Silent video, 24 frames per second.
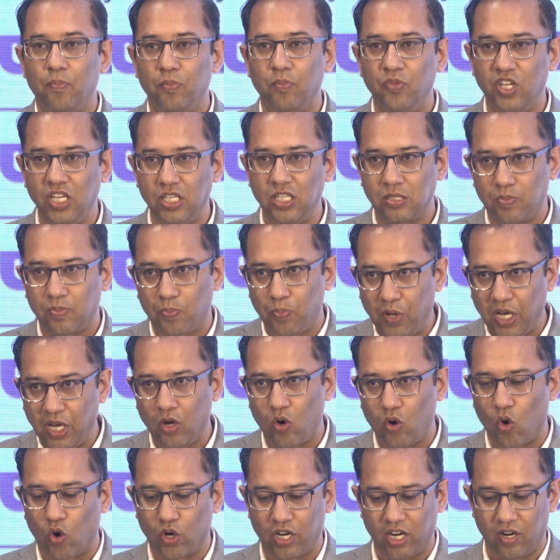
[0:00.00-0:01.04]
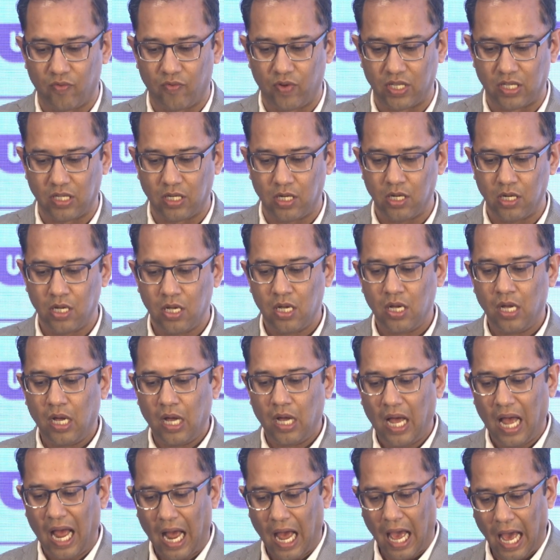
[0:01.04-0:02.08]
these pre-coated with the
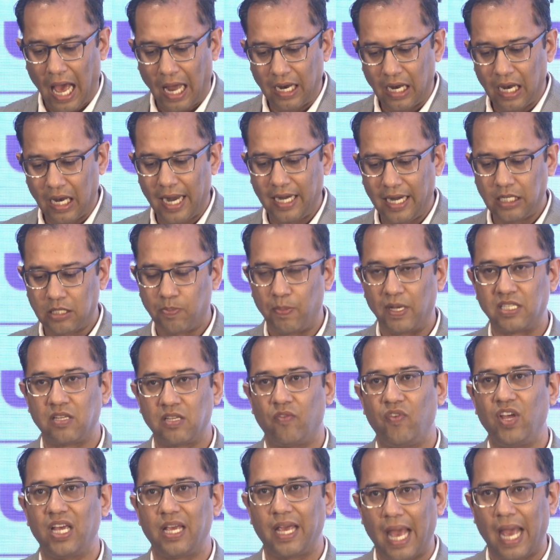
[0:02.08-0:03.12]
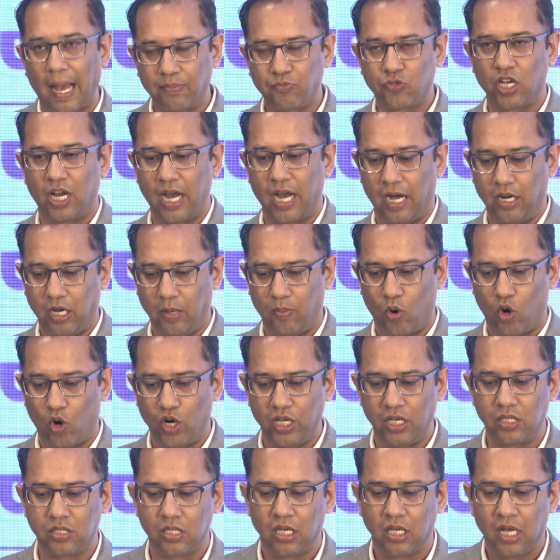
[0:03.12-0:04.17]
analyte-specific capture
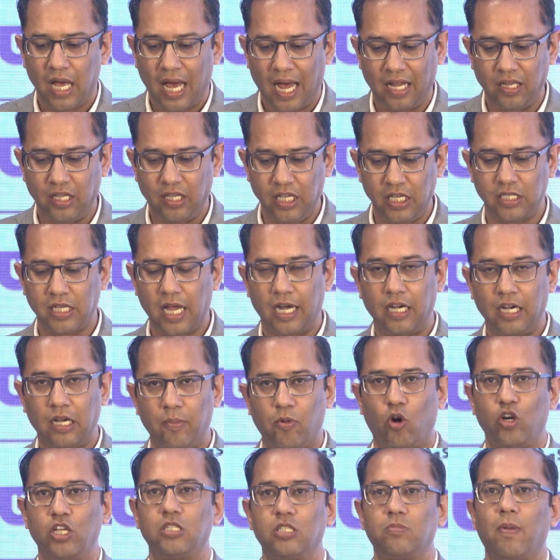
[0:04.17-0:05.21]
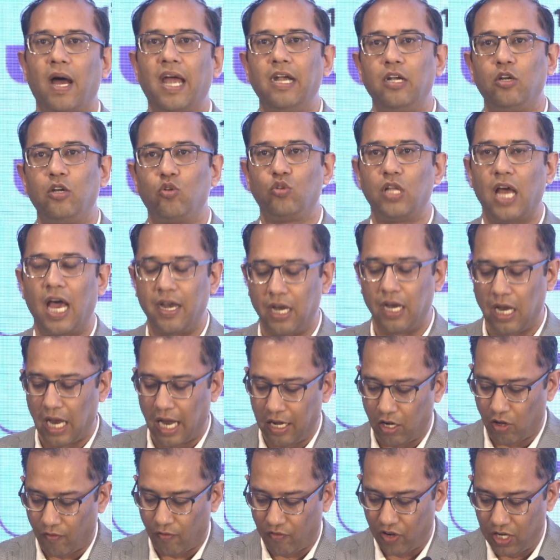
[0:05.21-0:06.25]
antibodies, and these antibodies bind to the
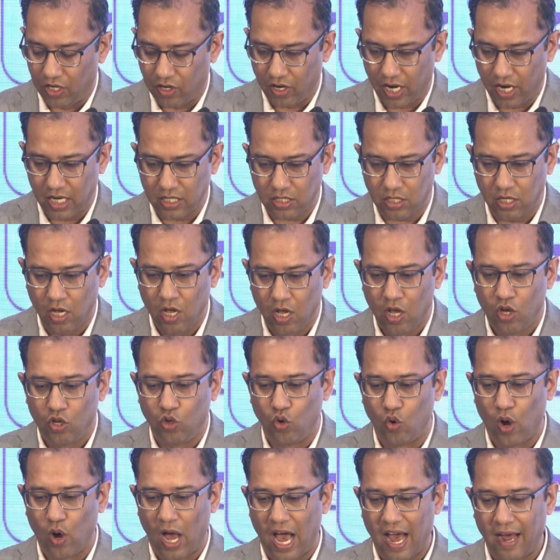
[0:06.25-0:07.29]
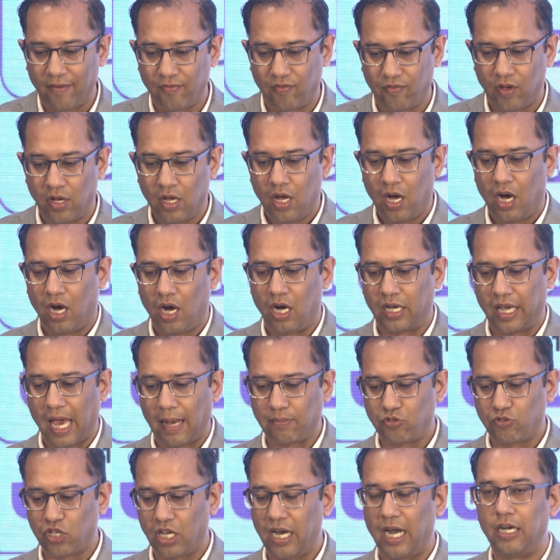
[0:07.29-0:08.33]
analyte of interest. You have a
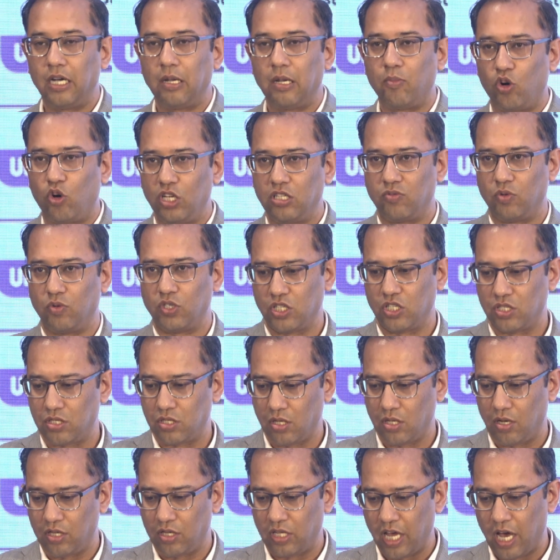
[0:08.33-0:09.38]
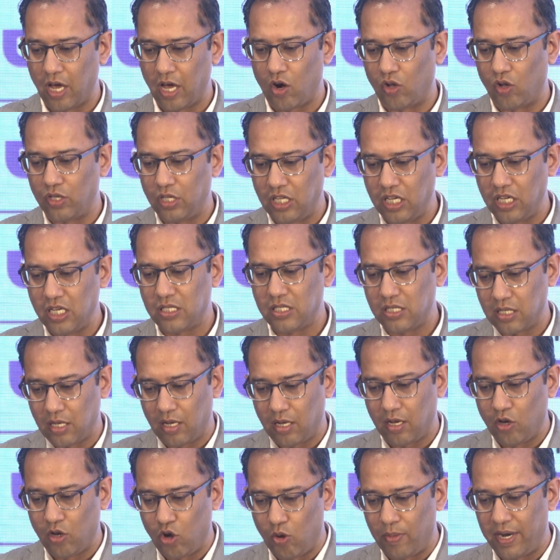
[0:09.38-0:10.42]
capture antibodies which is there on these
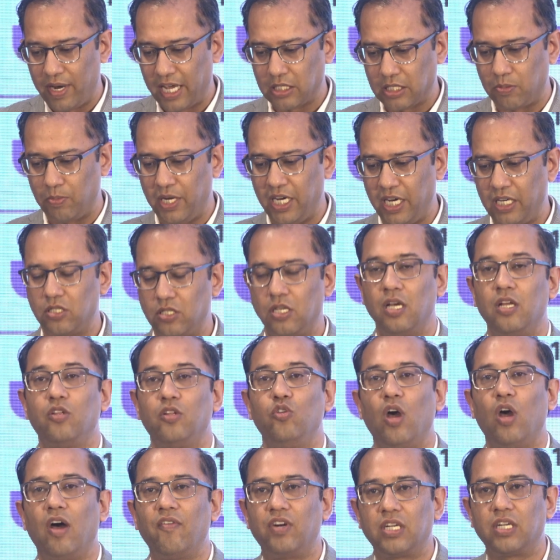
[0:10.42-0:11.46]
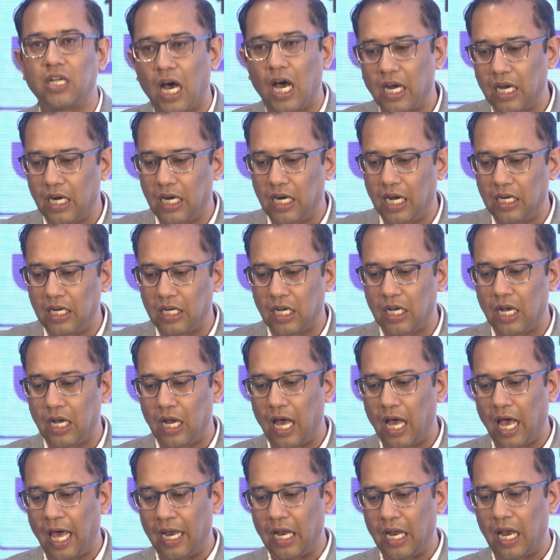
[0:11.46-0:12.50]
Luminex beads. You have a target
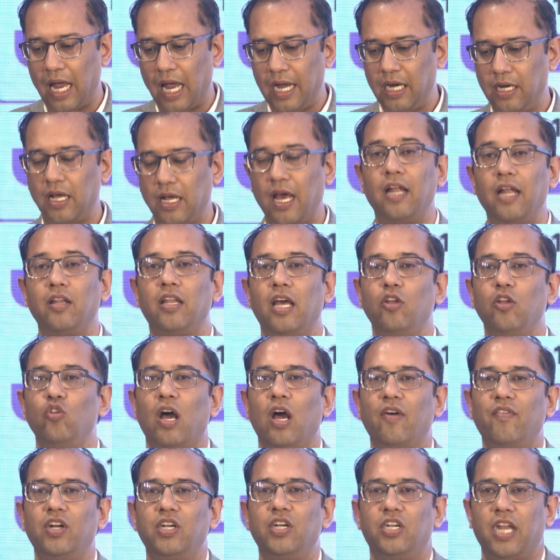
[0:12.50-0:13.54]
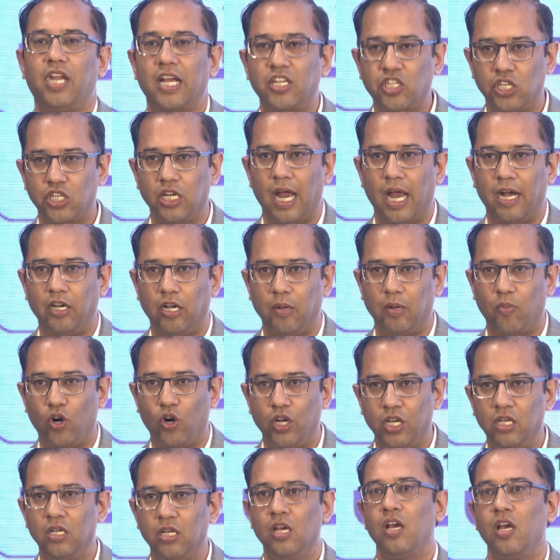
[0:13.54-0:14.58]
analyte, and then you have a detection
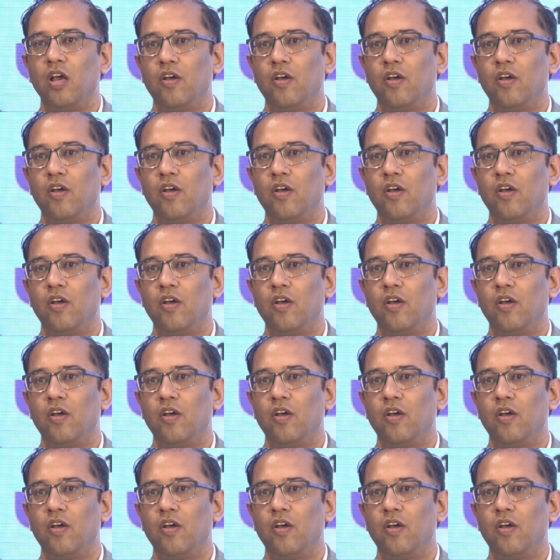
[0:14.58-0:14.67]
antibody